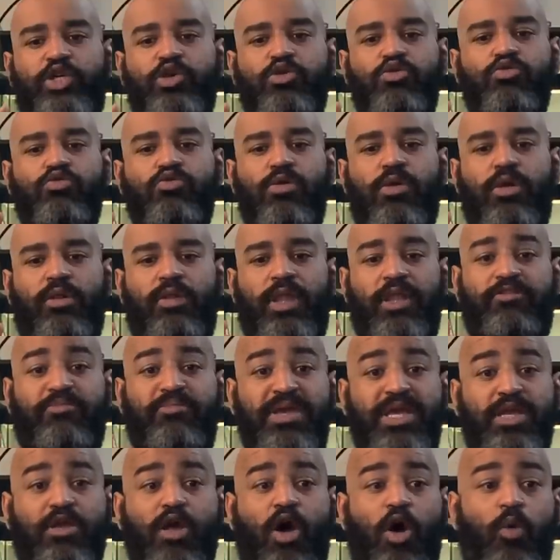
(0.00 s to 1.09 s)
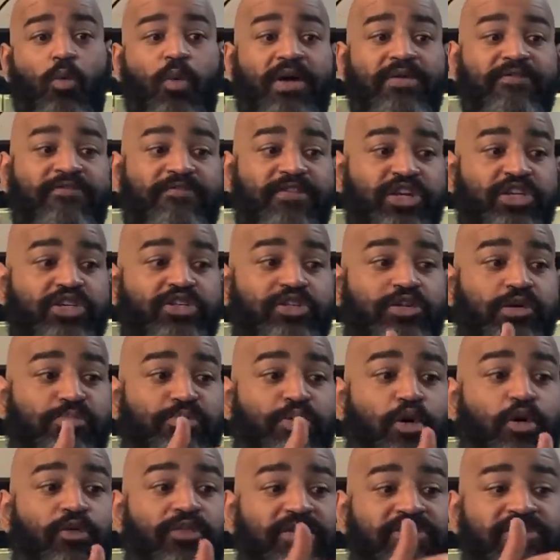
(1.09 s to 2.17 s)
me know what fish to
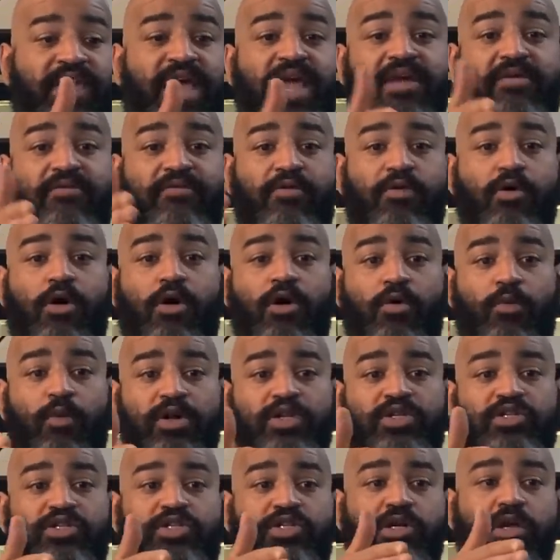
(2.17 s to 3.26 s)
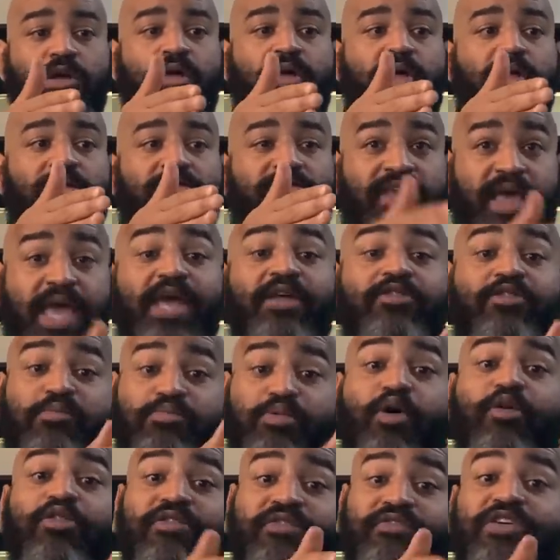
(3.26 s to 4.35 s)
pull the tank or which tank to
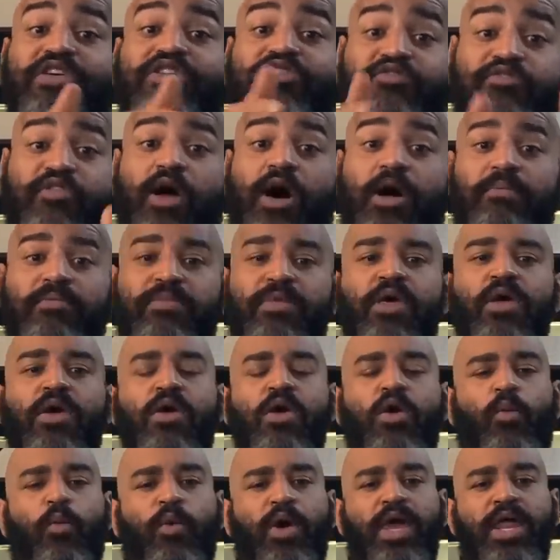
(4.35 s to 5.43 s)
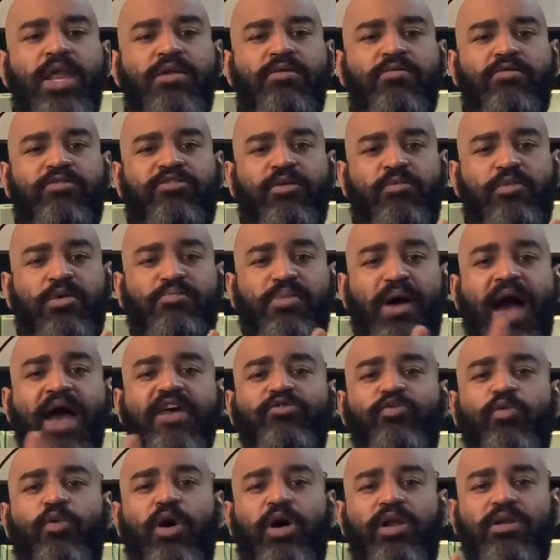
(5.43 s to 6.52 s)
pull the fish from when someone
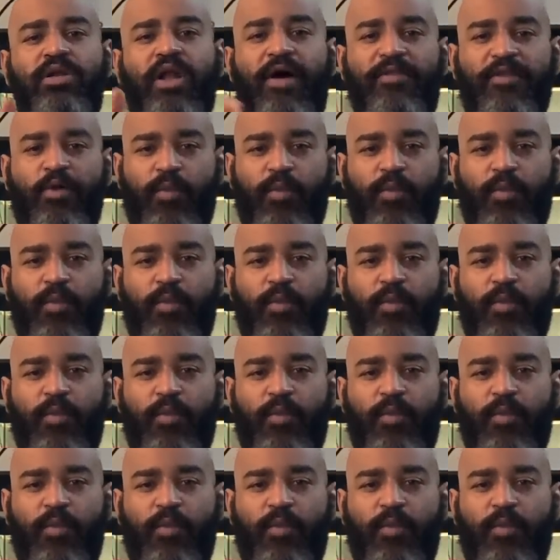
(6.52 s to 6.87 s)
buys one on the